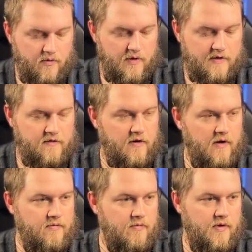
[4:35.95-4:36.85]
Let's start
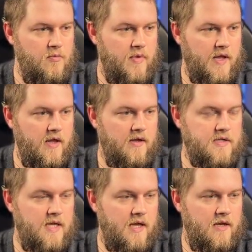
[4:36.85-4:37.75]
off with pinging
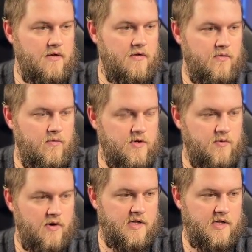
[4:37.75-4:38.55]
10, which we're on a